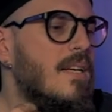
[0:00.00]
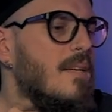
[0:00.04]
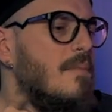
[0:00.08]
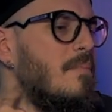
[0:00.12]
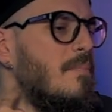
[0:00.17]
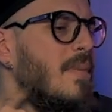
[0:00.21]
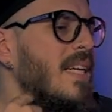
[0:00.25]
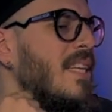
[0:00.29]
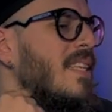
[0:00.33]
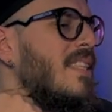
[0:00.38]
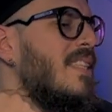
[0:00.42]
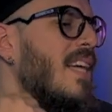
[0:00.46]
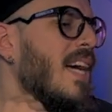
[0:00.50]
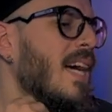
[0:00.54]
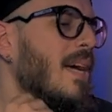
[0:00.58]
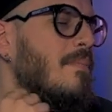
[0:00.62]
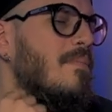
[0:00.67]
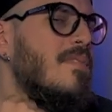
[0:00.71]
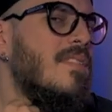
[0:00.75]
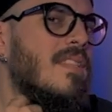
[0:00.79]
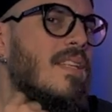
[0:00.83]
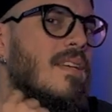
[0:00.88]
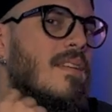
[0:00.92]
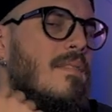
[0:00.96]
Many
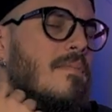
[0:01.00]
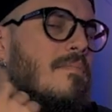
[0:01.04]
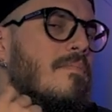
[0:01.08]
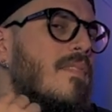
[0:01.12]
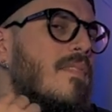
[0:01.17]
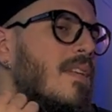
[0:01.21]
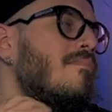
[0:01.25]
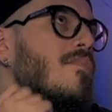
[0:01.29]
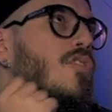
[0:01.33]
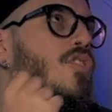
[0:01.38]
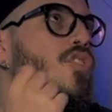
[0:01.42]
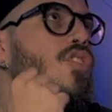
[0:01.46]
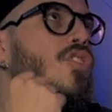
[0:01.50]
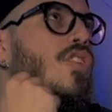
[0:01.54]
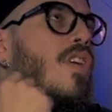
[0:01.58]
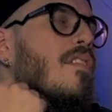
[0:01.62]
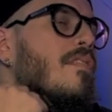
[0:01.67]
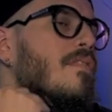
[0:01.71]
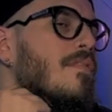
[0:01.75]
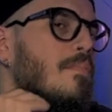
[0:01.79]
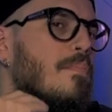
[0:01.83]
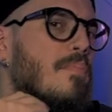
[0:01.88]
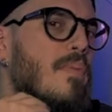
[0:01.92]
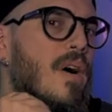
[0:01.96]
times the
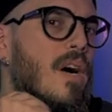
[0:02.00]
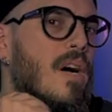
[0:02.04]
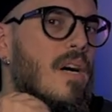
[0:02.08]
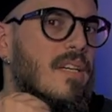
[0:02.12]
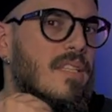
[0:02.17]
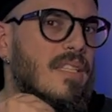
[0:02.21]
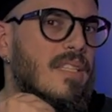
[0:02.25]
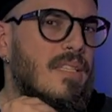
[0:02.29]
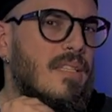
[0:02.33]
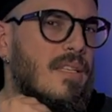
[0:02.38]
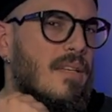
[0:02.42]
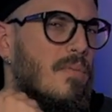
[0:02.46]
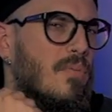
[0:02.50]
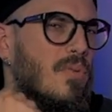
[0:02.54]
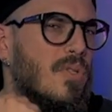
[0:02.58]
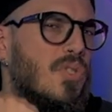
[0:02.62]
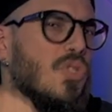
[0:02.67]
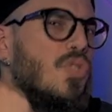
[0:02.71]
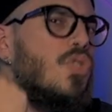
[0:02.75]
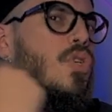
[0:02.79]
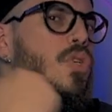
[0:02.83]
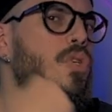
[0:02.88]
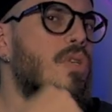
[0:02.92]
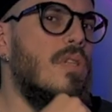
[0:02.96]
soft part, it
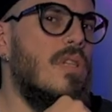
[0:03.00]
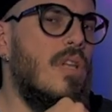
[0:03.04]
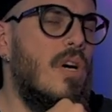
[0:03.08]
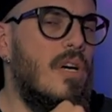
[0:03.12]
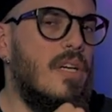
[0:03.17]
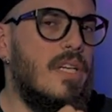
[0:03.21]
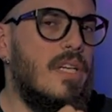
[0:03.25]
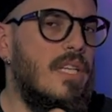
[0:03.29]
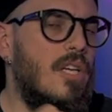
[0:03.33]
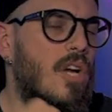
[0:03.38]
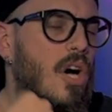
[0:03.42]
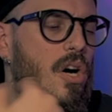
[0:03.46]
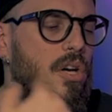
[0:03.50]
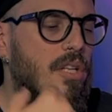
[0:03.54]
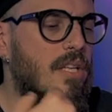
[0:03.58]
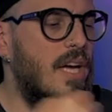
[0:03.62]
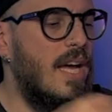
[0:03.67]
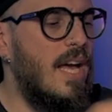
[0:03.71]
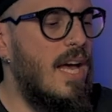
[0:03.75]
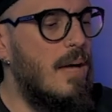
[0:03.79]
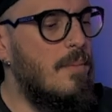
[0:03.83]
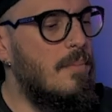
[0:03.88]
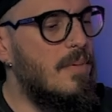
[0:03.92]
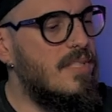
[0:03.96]
was too long in other
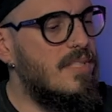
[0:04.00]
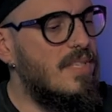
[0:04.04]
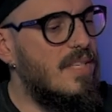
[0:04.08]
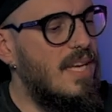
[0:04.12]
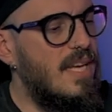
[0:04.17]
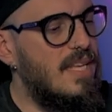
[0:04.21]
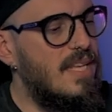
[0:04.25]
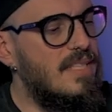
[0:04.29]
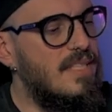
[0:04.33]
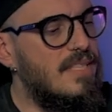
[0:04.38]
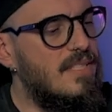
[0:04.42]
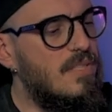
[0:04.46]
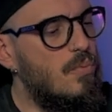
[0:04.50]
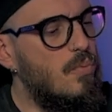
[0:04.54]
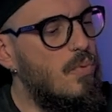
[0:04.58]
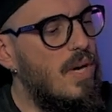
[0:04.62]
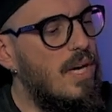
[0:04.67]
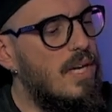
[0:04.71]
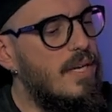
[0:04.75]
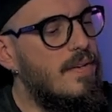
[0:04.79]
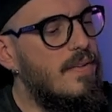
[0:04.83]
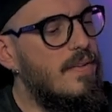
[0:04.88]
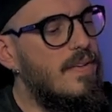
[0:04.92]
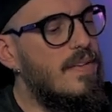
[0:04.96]
helmets, and this
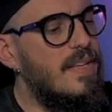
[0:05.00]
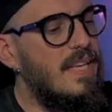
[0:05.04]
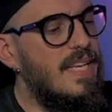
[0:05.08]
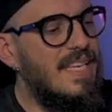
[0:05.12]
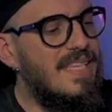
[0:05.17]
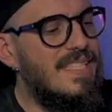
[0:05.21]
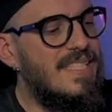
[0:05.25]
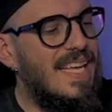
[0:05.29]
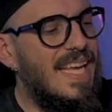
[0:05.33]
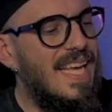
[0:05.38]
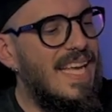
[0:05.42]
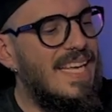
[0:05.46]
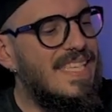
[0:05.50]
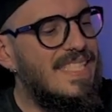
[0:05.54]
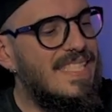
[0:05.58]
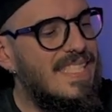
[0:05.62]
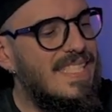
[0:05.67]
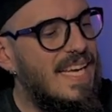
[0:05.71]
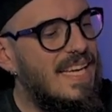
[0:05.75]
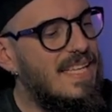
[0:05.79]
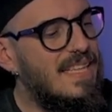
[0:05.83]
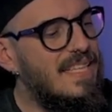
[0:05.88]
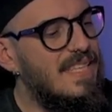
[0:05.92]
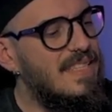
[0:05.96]
one is
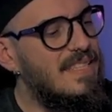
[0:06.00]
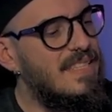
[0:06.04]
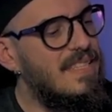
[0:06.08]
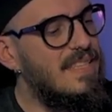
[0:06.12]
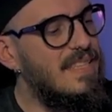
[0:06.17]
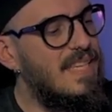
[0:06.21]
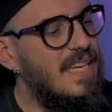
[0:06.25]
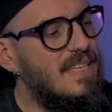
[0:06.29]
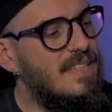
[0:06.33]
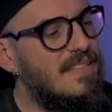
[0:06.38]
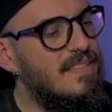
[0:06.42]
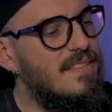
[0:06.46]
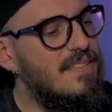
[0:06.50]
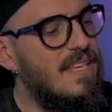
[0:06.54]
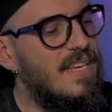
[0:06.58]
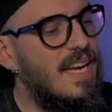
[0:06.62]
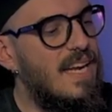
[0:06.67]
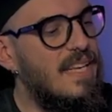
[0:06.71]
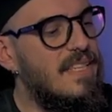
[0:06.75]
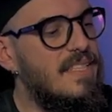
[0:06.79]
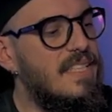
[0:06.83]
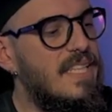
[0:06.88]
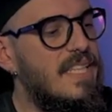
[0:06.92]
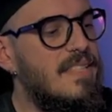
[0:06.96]
exactly the length that
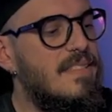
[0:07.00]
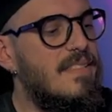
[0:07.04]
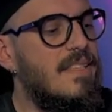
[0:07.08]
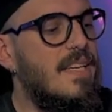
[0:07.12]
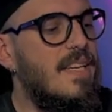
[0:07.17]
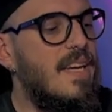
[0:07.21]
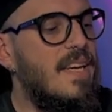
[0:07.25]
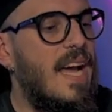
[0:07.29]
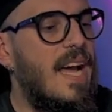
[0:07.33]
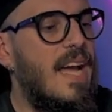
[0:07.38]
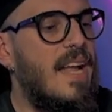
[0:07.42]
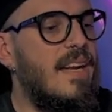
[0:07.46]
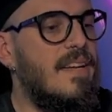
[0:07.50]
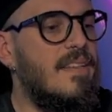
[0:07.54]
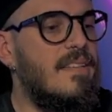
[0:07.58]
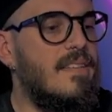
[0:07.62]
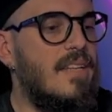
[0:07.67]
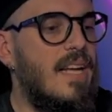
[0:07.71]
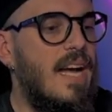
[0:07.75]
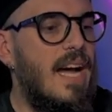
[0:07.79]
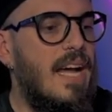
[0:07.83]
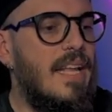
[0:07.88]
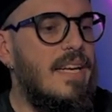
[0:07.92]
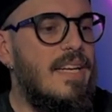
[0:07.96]
I need, and
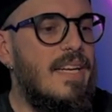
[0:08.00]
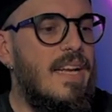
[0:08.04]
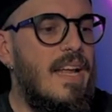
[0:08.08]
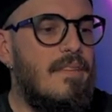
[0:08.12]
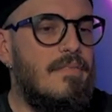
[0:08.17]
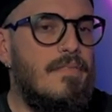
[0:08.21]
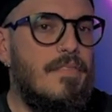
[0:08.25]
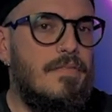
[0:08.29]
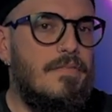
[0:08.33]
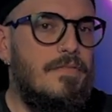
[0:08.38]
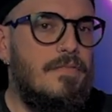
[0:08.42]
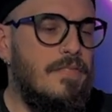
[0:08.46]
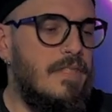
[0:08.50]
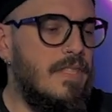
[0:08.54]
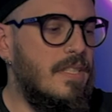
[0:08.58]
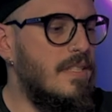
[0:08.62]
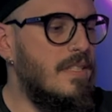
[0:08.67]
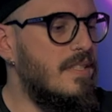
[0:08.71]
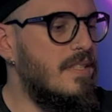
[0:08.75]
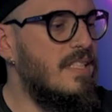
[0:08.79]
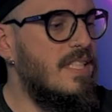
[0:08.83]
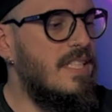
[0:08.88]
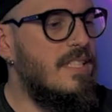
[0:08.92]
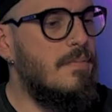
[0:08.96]
I never
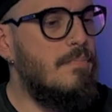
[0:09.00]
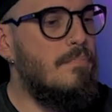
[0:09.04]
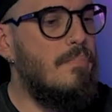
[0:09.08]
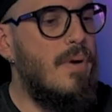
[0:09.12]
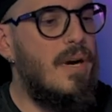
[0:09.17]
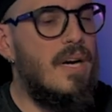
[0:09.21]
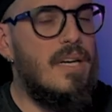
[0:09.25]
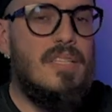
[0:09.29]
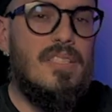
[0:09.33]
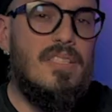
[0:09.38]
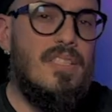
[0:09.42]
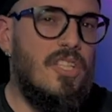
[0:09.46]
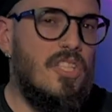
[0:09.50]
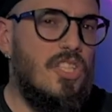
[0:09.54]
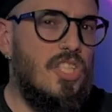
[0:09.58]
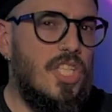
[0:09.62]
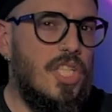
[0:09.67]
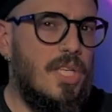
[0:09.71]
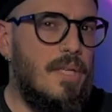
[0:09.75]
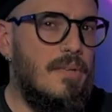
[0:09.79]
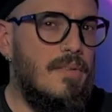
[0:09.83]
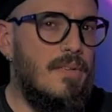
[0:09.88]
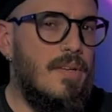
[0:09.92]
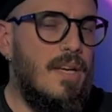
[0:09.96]
feel this part
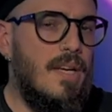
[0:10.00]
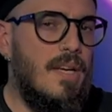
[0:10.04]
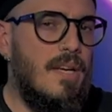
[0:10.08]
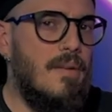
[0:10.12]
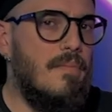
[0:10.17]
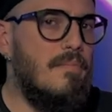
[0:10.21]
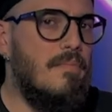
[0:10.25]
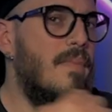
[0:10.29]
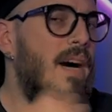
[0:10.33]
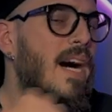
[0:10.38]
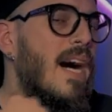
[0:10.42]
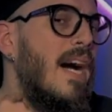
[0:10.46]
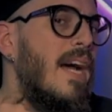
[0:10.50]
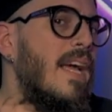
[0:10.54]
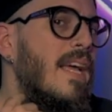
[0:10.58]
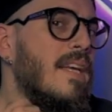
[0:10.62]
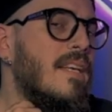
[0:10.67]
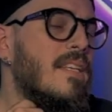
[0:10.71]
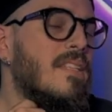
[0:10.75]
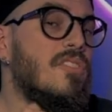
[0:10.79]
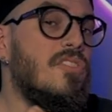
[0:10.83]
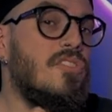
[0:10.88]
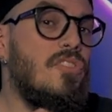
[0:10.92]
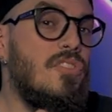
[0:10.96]
touching
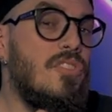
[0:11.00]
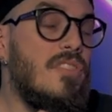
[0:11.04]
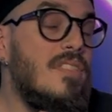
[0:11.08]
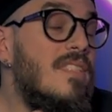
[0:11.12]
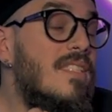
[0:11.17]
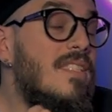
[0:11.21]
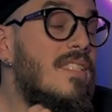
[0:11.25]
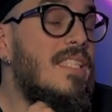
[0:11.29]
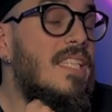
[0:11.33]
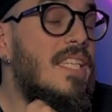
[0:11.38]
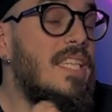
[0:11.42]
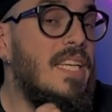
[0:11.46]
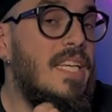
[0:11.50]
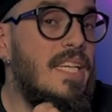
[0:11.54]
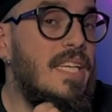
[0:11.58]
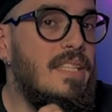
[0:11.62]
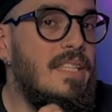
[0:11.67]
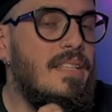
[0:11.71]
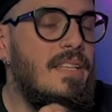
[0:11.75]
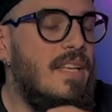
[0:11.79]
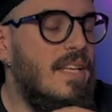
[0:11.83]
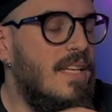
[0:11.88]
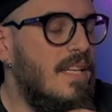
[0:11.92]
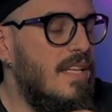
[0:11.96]
my
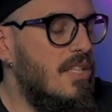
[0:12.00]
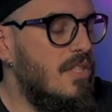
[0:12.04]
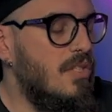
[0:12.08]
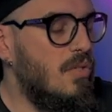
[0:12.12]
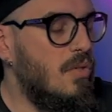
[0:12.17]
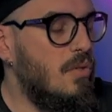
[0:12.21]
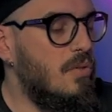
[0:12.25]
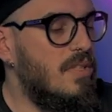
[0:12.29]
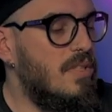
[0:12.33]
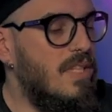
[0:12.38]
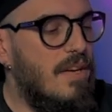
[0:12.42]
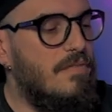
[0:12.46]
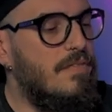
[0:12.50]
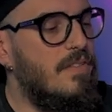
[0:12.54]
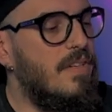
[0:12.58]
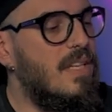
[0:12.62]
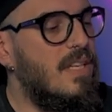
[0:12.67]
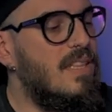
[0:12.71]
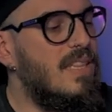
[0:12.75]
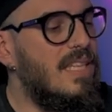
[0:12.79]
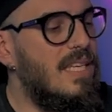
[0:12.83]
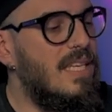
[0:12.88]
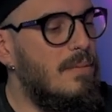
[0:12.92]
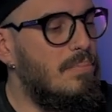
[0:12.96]
skin. So
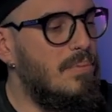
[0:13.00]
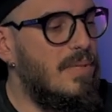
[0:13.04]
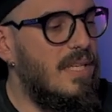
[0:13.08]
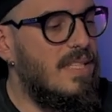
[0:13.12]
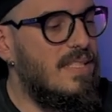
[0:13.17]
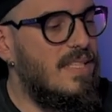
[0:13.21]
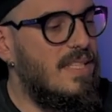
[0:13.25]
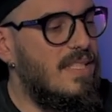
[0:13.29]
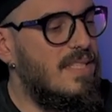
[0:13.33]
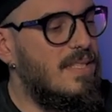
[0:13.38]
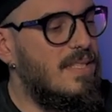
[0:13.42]
definitely a plus and